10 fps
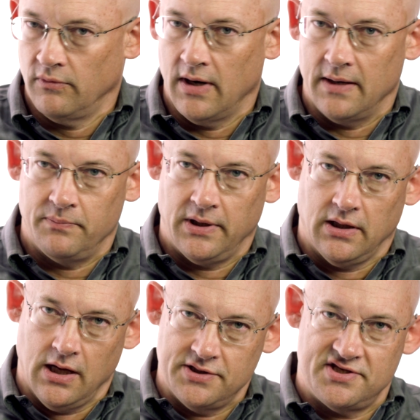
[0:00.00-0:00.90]
right?
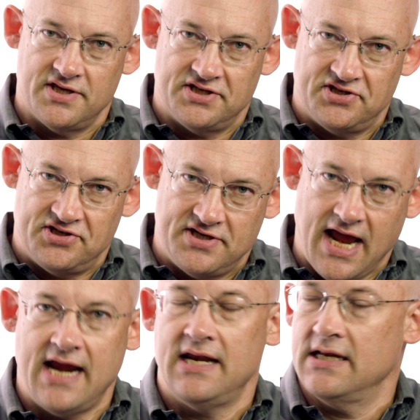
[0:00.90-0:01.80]
Because the
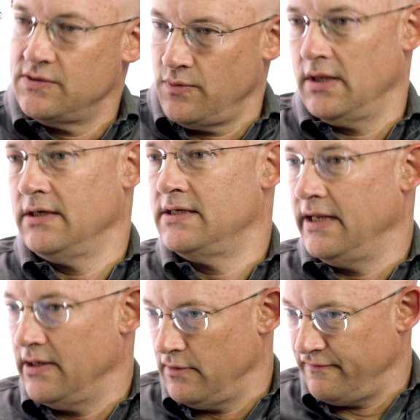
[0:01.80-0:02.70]
state is willing
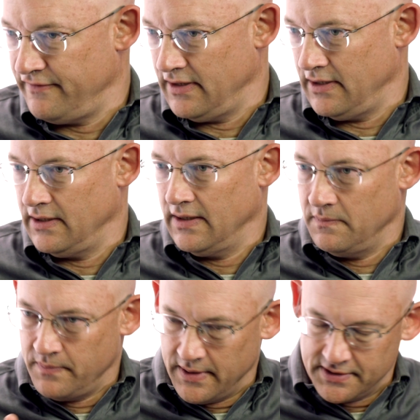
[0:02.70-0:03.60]
to intervene
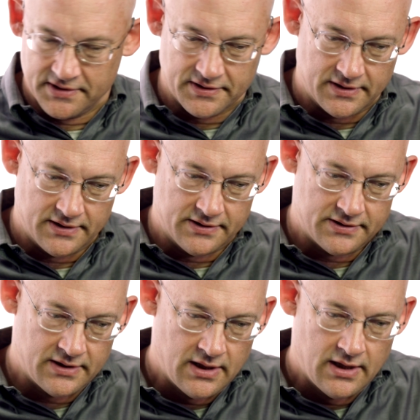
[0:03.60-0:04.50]
in
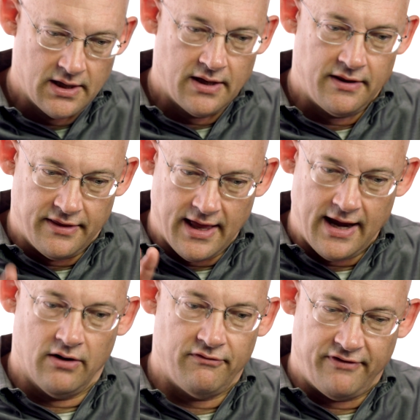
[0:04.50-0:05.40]
businesses.
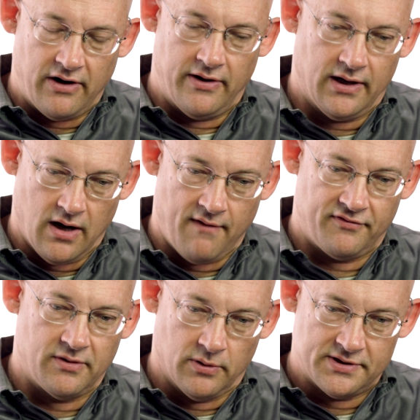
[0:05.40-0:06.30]
They are very
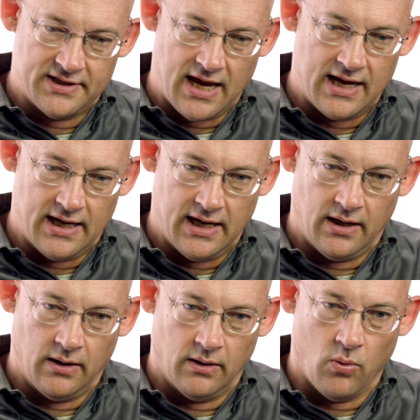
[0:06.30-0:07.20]
comfortable
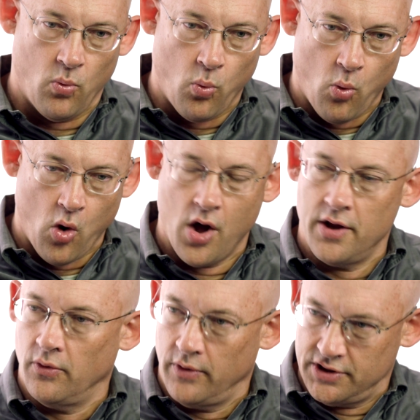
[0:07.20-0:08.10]
saying
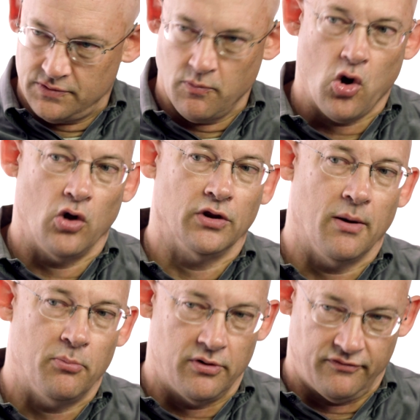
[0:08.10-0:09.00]
one or a small
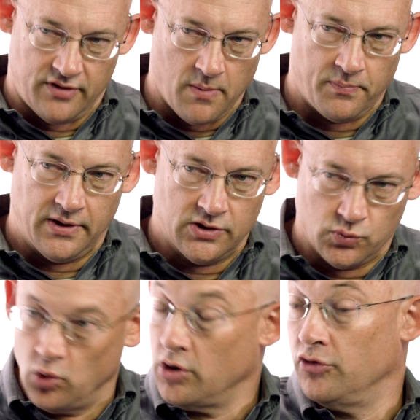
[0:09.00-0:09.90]
number of
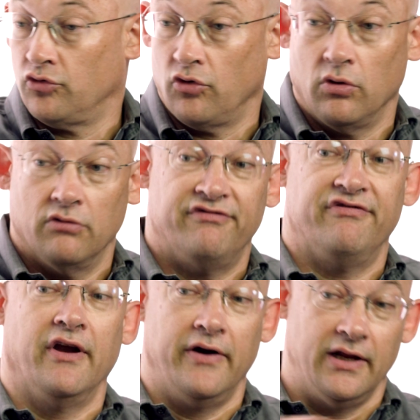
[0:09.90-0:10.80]
companies will control a
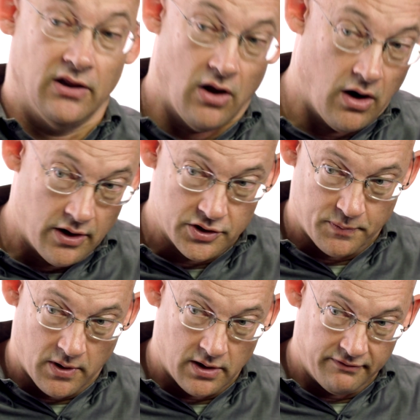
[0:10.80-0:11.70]
very
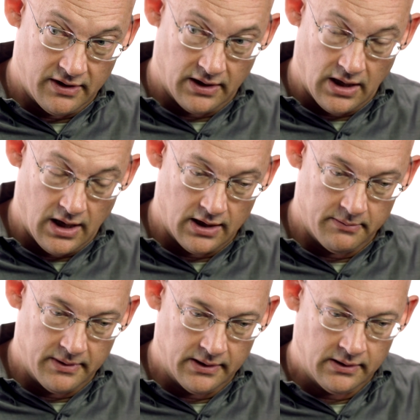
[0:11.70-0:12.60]
large part of the
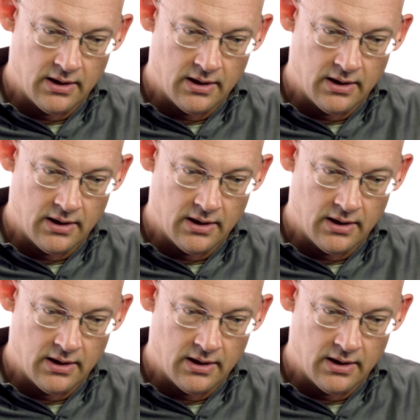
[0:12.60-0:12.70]
economy